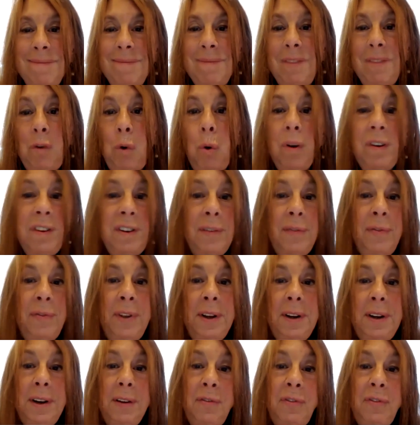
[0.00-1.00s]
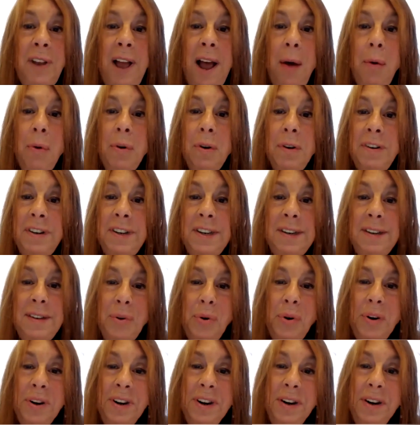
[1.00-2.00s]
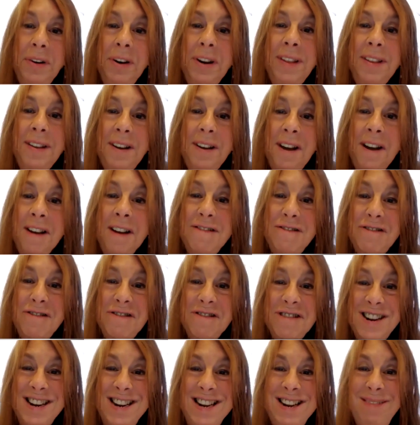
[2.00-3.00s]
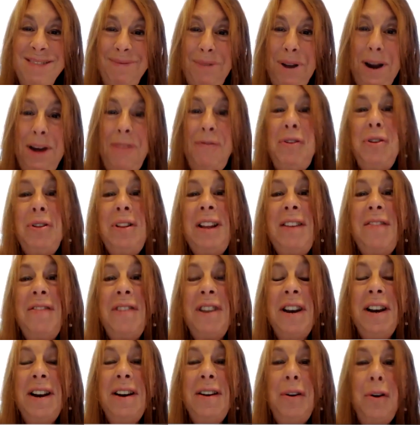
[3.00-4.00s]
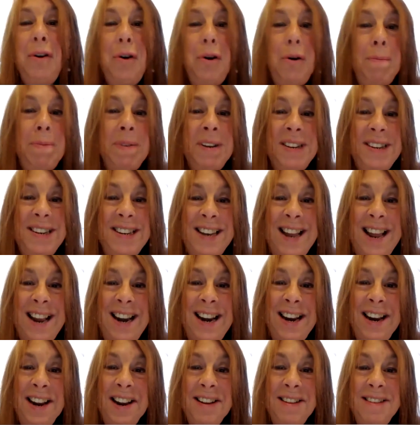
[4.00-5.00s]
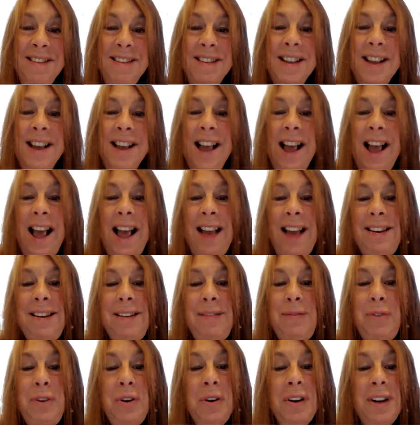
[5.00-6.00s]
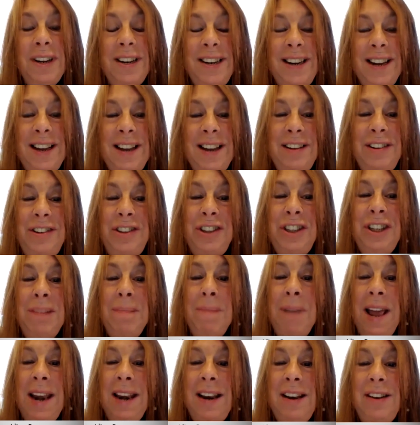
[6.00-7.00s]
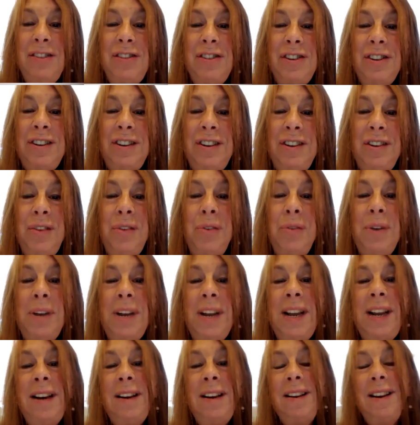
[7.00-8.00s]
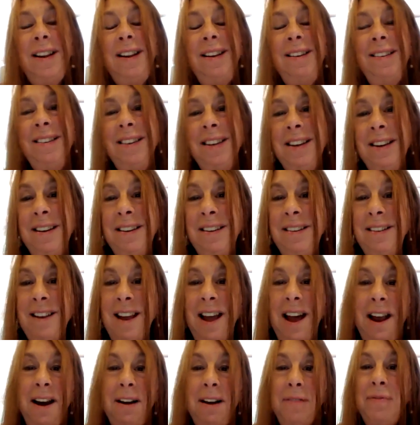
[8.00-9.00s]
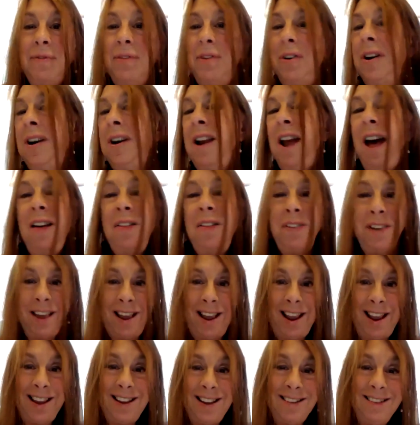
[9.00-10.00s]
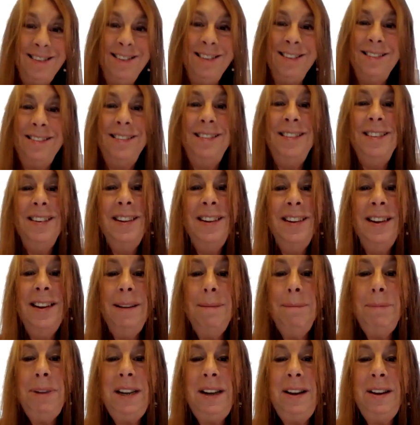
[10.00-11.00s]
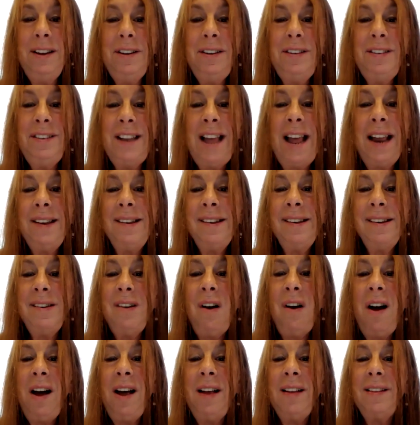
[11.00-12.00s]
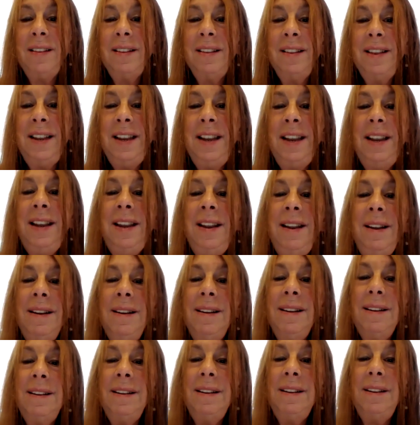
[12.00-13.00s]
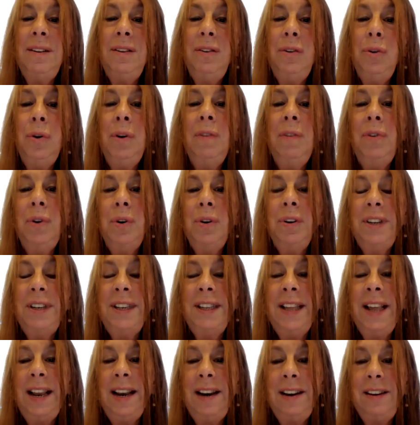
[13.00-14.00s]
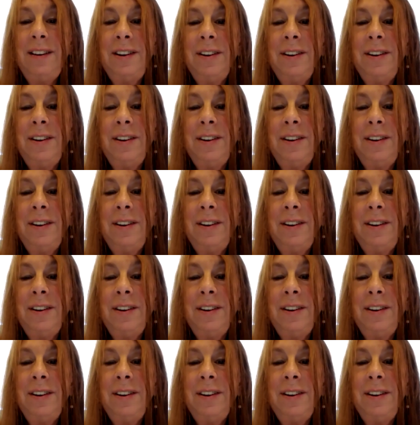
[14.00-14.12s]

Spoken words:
Of course, a field of flowers is ordinary in the country, but if you live in an urban setting, as Vera does, she manages to create these things out of nothing because that's not the universe that